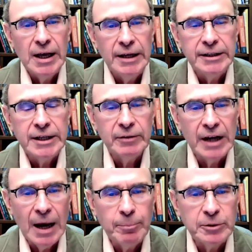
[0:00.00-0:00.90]
and he gave
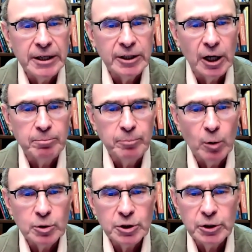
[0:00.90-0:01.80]
an update on
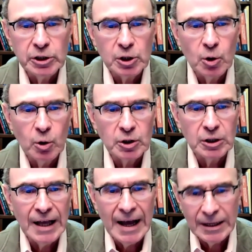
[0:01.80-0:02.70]
posterior
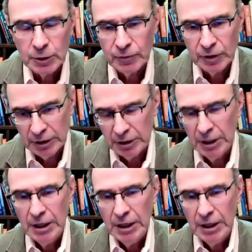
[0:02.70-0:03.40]
cortical atrophy.